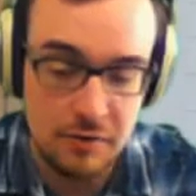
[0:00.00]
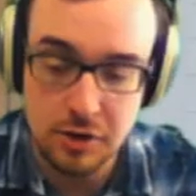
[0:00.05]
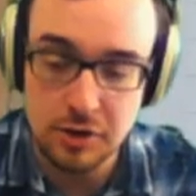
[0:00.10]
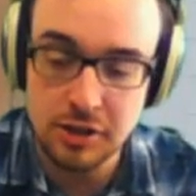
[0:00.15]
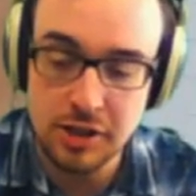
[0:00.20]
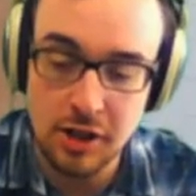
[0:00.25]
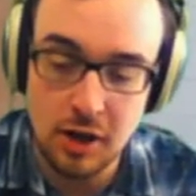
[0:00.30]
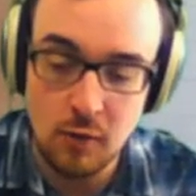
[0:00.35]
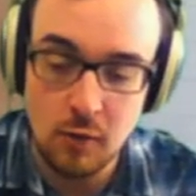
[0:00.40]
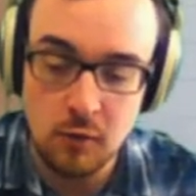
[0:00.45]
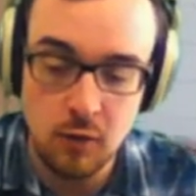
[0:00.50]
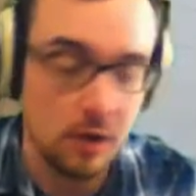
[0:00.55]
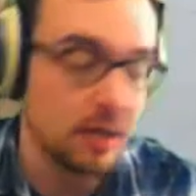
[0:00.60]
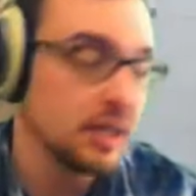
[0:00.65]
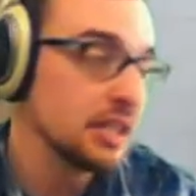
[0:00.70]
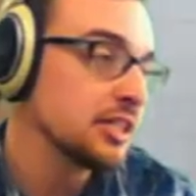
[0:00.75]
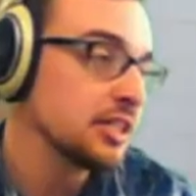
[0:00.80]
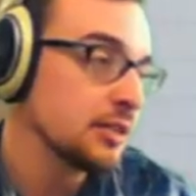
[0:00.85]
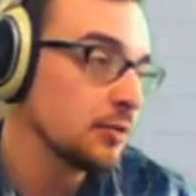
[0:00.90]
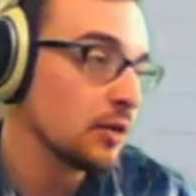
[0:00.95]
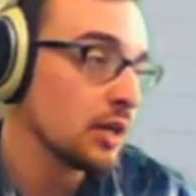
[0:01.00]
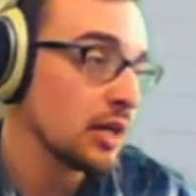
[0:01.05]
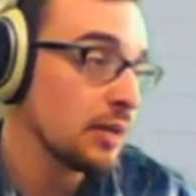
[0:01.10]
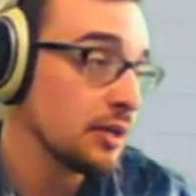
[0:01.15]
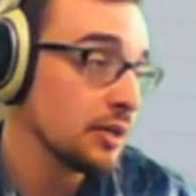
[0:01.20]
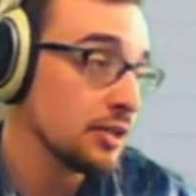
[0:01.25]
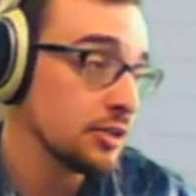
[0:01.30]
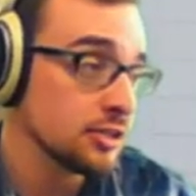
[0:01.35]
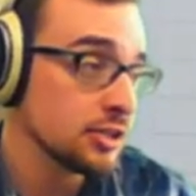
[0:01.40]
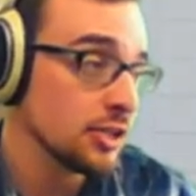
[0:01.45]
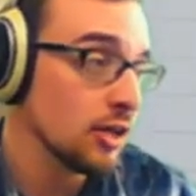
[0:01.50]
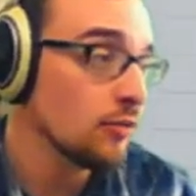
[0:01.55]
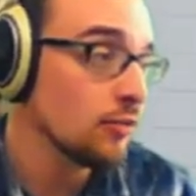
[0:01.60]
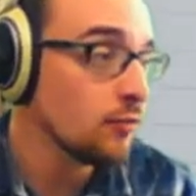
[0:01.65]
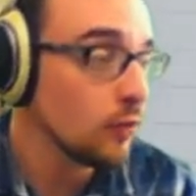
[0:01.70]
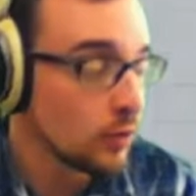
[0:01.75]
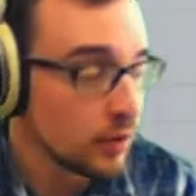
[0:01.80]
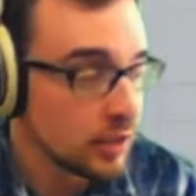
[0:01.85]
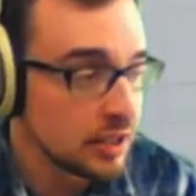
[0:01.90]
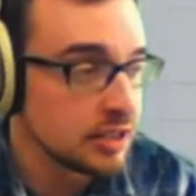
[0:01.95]
you can solve one easy one, I bet you could solve
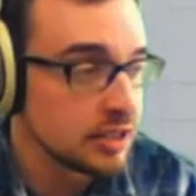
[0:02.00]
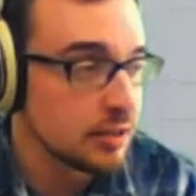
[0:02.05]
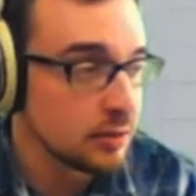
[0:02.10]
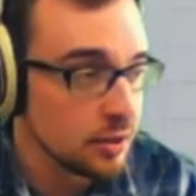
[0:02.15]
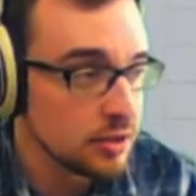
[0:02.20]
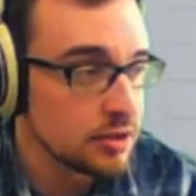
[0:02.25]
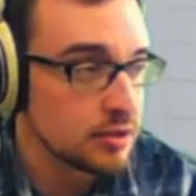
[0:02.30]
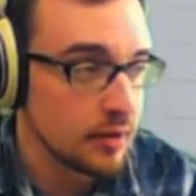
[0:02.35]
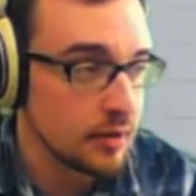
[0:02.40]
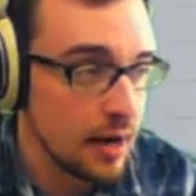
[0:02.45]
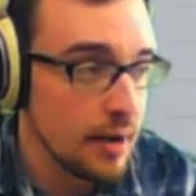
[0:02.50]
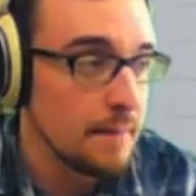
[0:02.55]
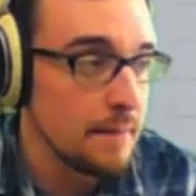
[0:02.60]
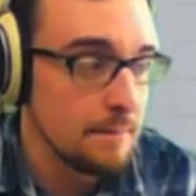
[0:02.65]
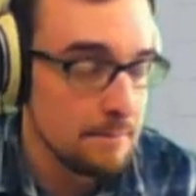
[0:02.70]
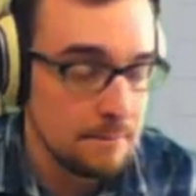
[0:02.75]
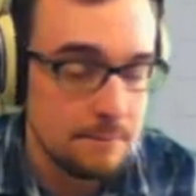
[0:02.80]
4 easy ones, right?